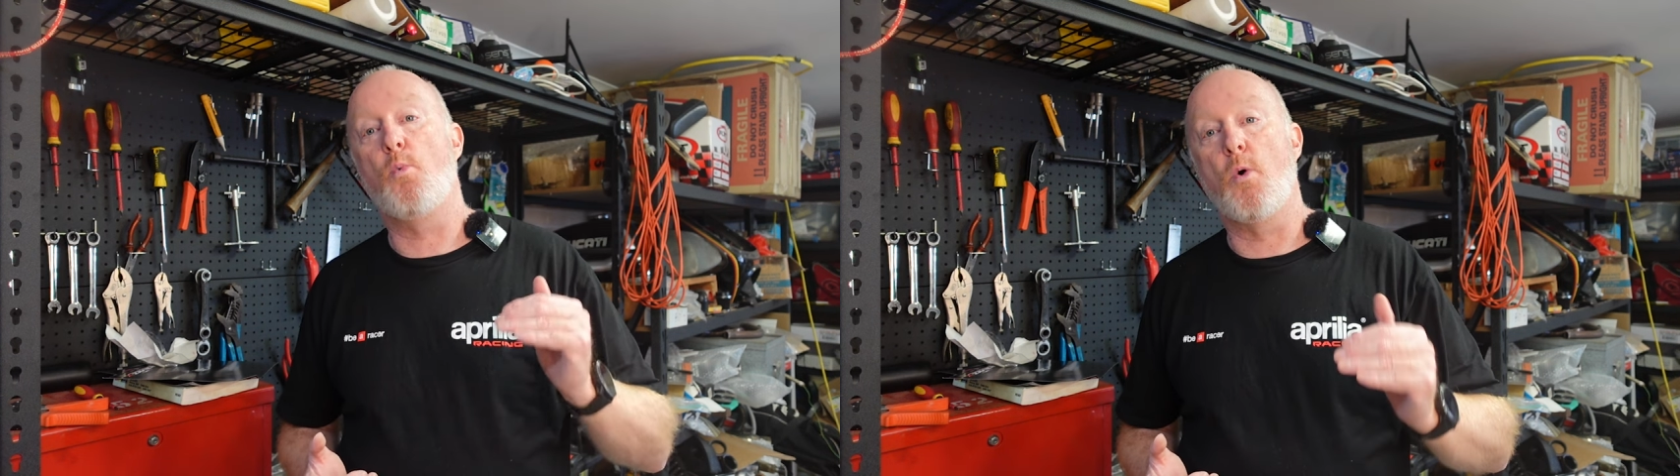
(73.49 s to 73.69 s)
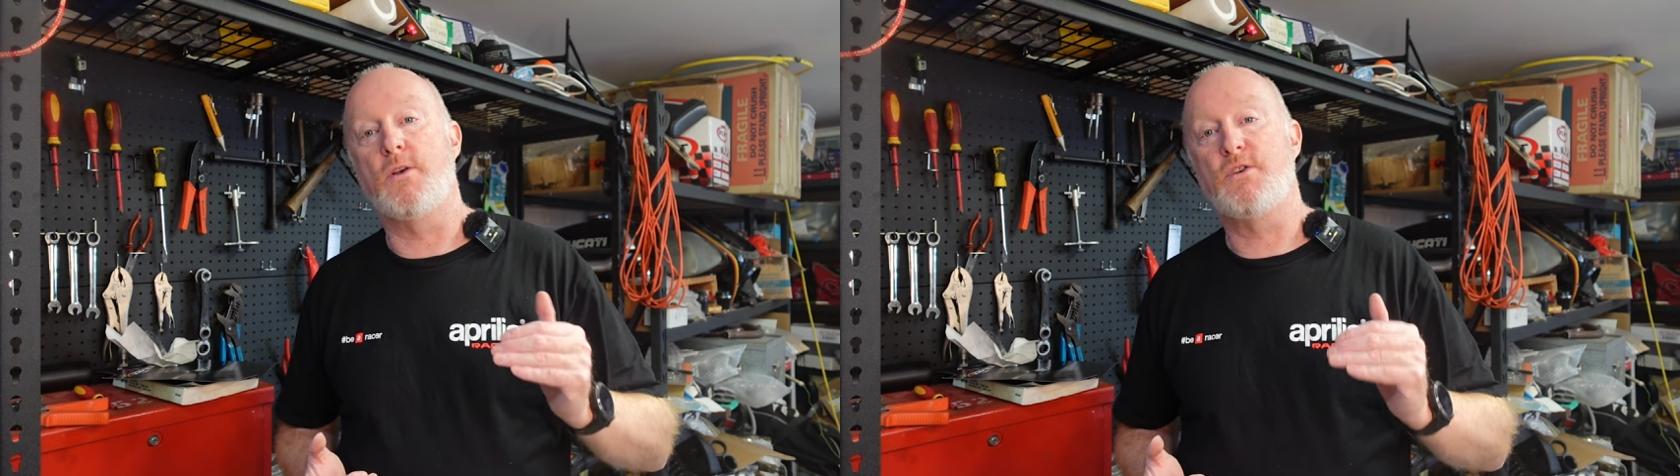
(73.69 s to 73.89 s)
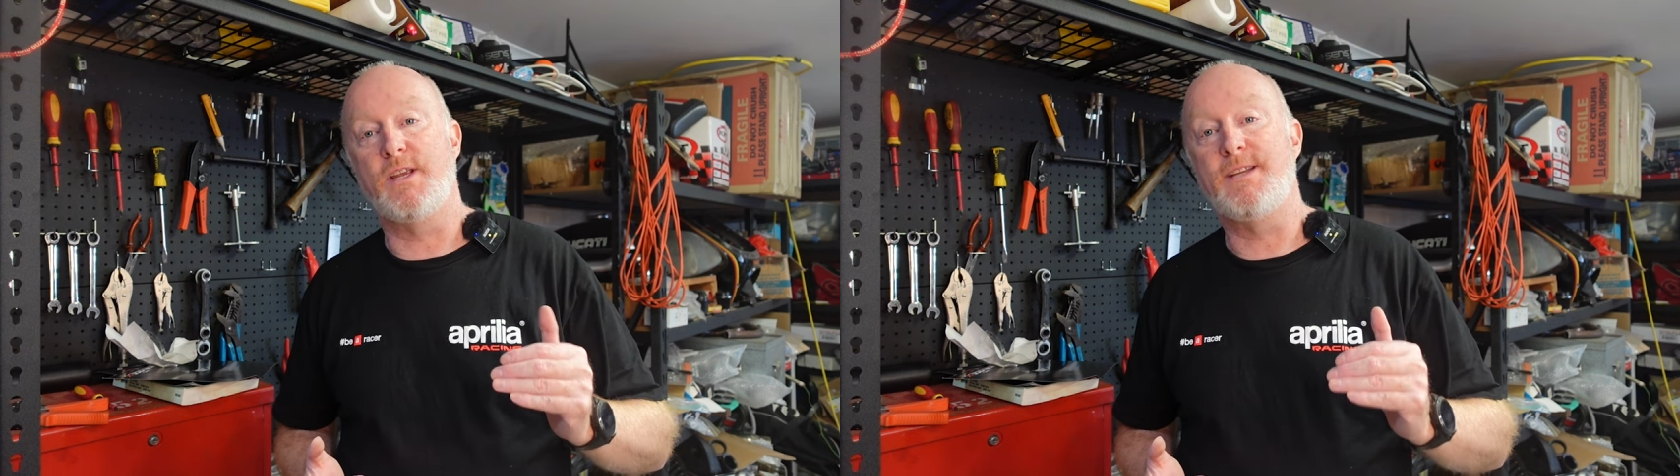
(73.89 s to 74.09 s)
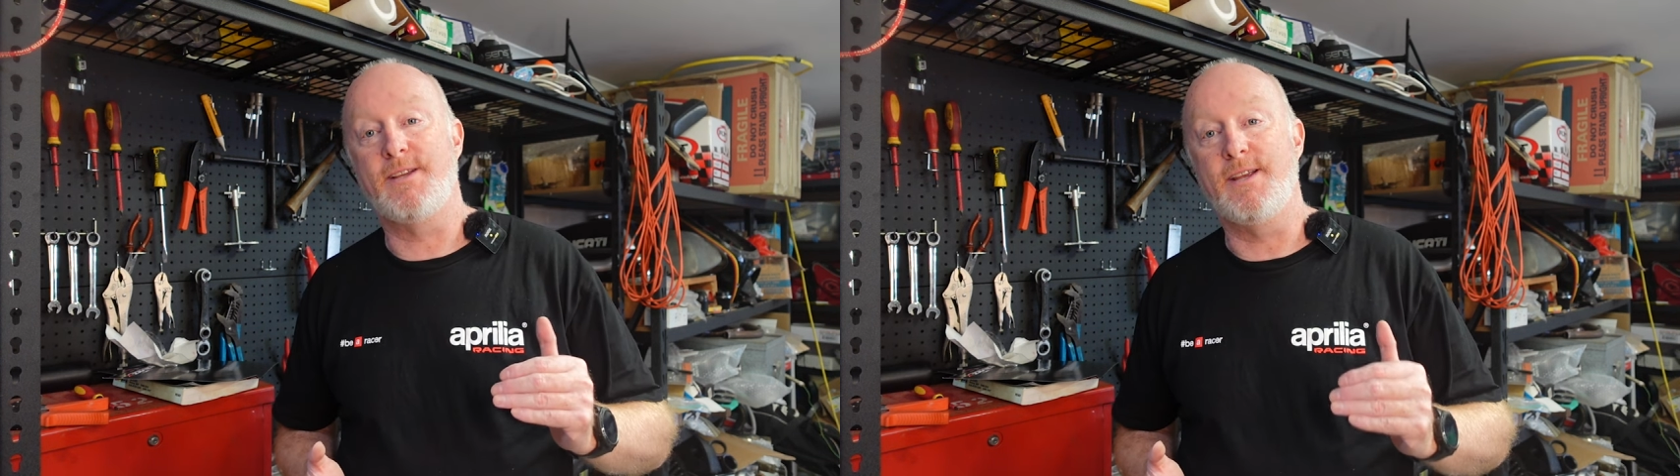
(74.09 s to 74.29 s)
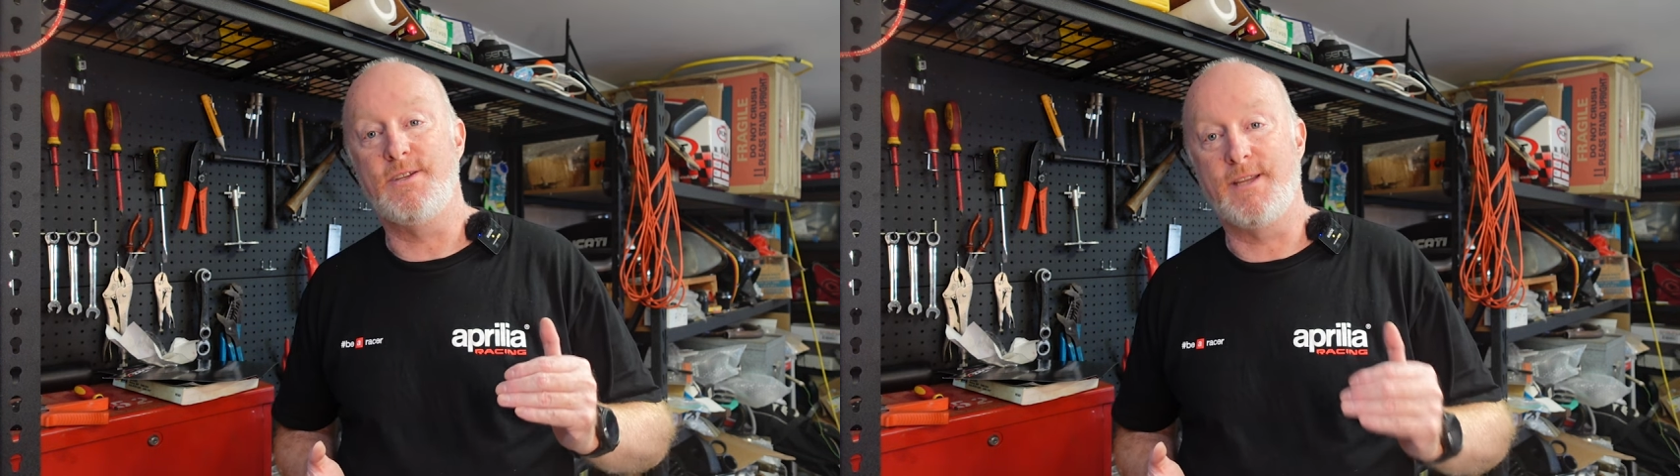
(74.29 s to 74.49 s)
what
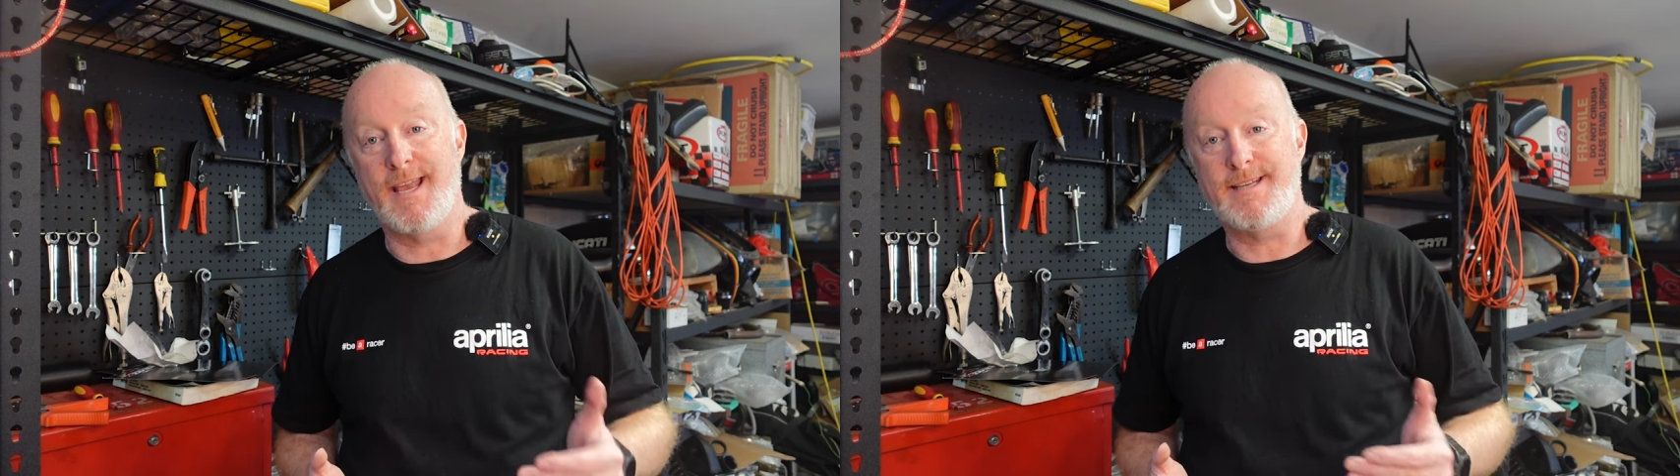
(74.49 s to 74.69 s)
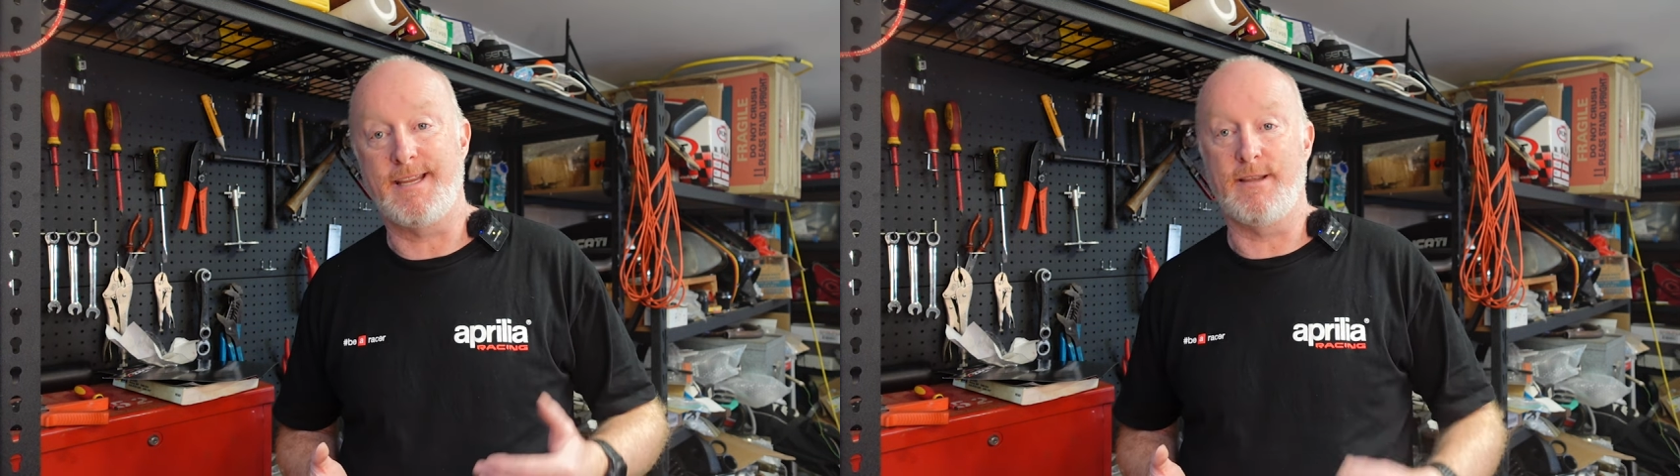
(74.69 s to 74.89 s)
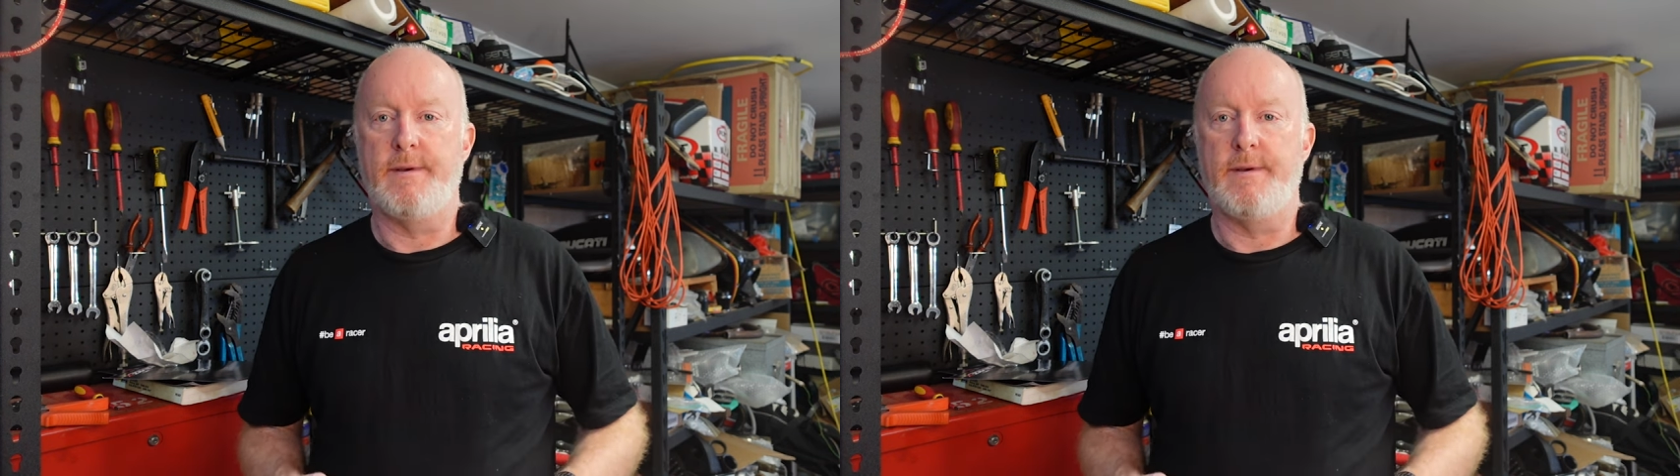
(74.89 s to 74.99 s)
GTs you're getting.